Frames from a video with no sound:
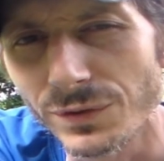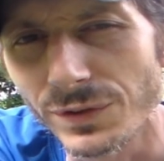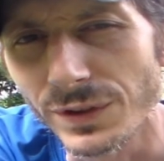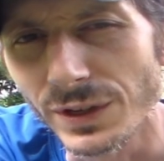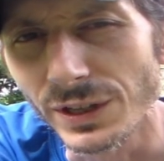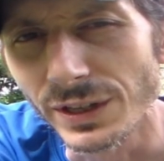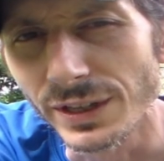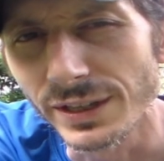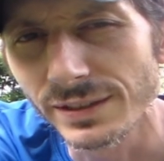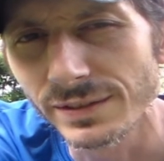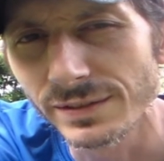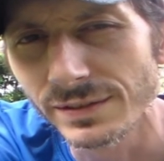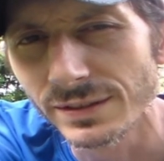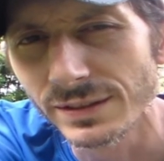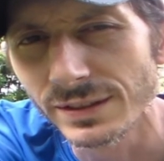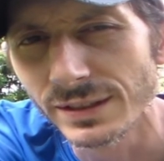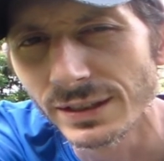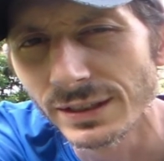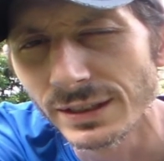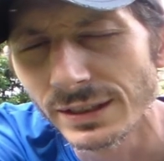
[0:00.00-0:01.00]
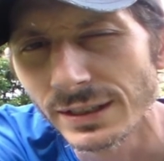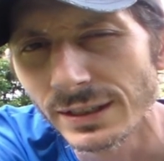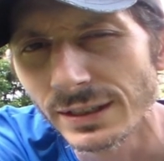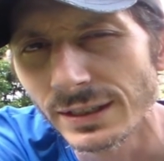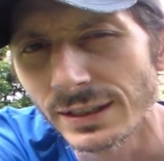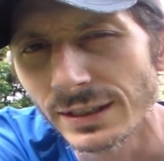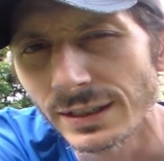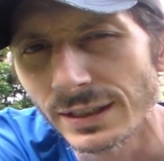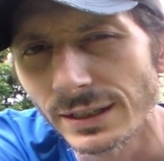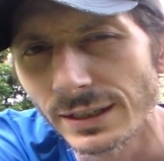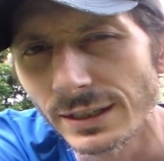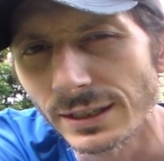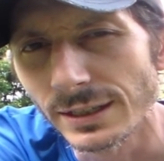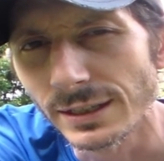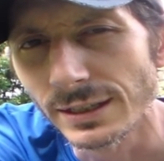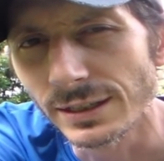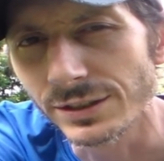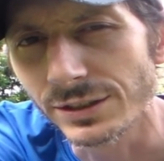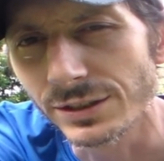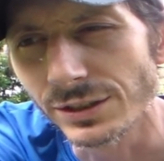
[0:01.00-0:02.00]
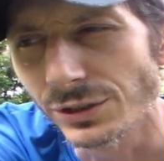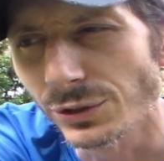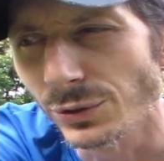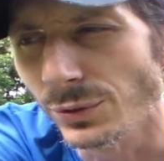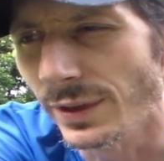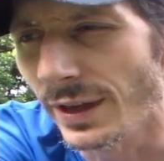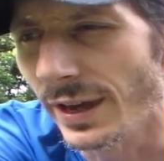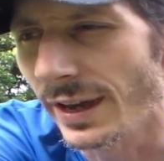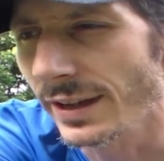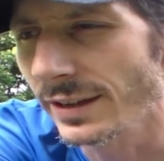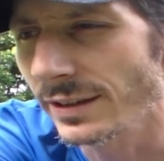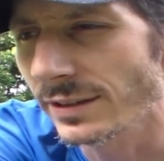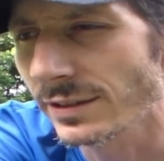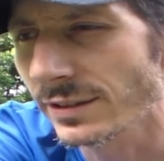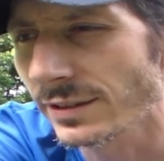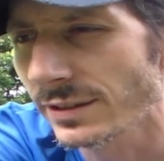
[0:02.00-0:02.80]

feeling to do that.